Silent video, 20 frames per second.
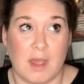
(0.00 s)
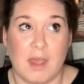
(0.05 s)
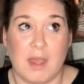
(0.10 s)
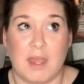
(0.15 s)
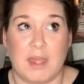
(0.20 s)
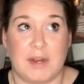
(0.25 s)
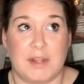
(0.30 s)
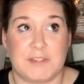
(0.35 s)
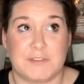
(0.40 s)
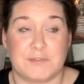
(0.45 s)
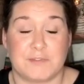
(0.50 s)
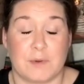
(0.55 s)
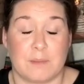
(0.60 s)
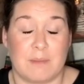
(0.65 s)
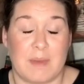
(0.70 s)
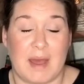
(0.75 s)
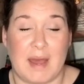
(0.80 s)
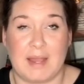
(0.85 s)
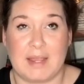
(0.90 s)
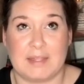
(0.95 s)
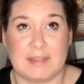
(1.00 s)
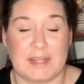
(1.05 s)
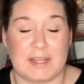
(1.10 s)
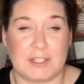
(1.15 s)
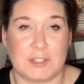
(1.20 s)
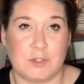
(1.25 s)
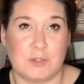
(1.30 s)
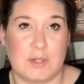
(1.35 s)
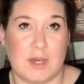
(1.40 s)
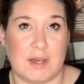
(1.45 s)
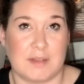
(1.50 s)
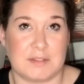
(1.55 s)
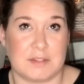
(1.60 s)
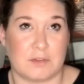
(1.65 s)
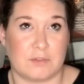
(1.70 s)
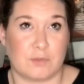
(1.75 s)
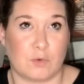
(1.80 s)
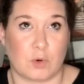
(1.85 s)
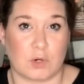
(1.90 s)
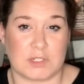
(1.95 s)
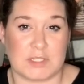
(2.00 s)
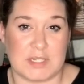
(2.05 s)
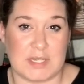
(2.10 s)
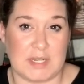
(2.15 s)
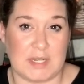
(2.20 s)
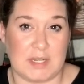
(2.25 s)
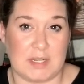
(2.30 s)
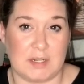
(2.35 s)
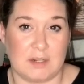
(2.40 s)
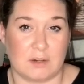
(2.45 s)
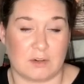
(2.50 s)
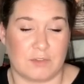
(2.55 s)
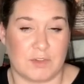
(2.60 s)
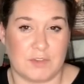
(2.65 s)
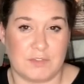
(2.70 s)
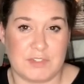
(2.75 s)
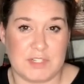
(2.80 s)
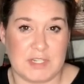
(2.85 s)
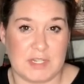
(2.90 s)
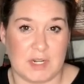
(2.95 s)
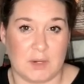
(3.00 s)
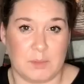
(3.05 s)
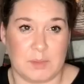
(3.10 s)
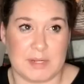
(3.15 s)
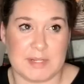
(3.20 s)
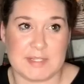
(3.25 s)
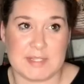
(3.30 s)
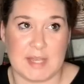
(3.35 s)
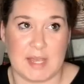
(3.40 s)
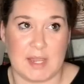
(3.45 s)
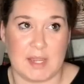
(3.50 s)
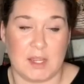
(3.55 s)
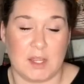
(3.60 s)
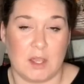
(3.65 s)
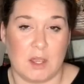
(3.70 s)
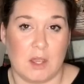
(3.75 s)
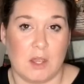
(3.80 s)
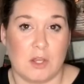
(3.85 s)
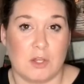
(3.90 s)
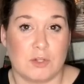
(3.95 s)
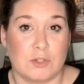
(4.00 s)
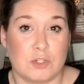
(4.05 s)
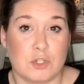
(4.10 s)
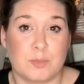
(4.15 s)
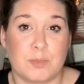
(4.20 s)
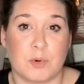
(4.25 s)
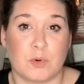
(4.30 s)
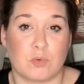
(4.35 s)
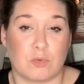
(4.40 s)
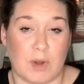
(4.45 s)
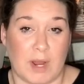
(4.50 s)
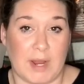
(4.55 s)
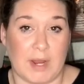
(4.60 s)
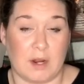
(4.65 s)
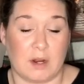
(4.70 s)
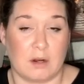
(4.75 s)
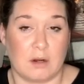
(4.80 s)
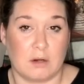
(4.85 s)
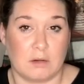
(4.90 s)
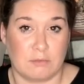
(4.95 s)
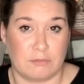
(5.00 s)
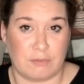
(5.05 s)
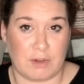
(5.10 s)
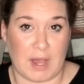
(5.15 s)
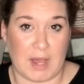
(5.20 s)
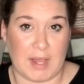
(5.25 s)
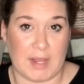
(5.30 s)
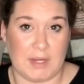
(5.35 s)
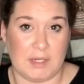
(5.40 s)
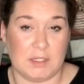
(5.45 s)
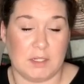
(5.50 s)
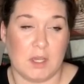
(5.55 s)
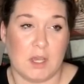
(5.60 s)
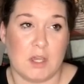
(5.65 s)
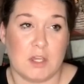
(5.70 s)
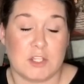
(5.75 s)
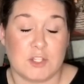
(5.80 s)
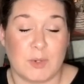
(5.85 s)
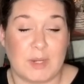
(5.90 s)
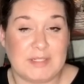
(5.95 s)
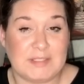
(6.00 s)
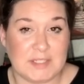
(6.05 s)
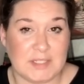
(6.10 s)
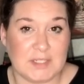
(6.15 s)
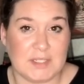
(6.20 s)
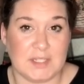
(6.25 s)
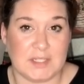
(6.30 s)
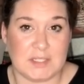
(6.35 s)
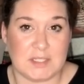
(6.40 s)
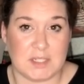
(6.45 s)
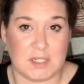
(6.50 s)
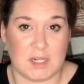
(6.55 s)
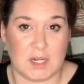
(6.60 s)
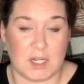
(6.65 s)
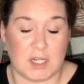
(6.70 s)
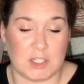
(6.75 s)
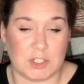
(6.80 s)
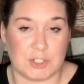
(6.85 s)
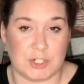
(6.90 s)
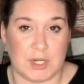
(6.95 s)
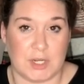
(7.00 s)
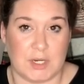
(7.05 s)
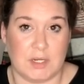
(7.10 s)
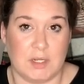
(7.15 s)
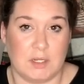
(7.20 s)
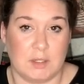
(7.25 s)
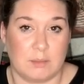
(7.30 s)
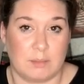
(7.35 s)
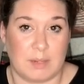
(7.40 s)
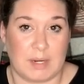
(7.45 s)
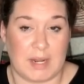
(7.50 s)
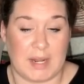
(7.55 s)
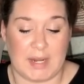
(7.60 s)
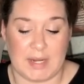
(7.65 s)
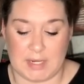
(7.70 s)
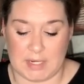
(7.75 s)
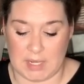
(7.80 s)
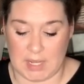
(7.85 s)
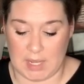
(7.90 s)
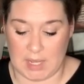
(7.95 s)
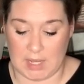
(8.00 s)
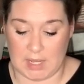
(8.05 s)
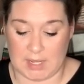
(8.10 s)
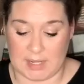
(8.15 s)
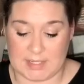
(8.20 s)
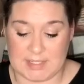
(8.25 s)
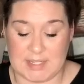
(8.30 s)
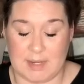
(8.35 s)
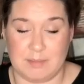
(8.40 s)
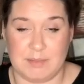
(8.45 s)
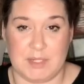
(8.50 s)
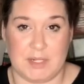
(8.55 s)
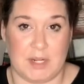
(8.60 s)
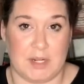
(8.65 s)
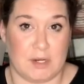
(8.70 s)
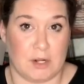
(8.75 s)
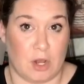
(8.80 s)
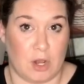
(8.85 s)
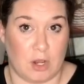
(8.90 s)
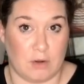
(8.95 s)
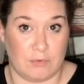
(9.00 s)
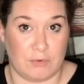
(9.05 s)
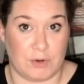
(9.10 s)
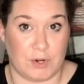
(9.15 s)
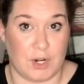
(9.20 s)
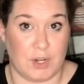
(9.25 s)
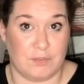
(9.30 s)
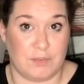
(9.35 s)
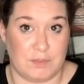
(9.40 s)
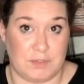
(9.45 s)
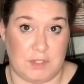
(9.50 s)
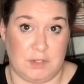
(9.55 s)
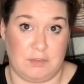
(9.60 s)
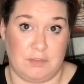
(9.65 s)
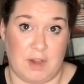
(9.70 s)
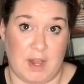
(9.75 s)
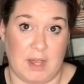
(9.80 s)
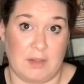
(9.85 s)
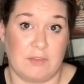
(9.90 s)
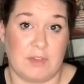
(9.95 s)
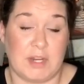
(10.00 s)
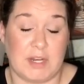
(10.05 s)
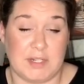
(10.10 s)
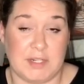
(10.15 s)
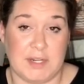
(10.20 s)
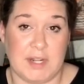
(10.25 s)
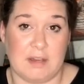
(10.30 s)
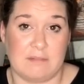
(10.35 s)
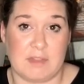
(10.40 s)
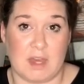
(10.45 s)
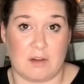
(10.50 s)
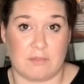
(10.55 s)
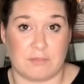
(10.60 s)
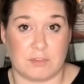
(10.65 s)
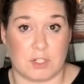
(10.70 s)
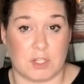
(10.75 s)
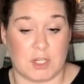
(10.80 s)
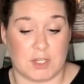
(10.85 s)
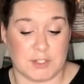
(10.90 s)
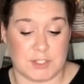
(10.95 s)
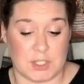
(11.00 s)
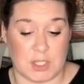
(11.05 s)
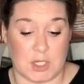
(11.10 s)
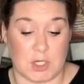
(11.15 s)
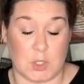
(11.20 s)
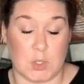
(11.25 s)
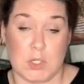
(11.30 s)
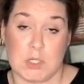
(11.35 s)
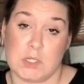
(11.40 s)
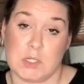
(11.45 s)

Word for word: and it's from back in like 2014 or 15, I wanna say. Super rare find. So I did list it at 100, but I uh, accepted an offer of 55 and it did have that flaw, so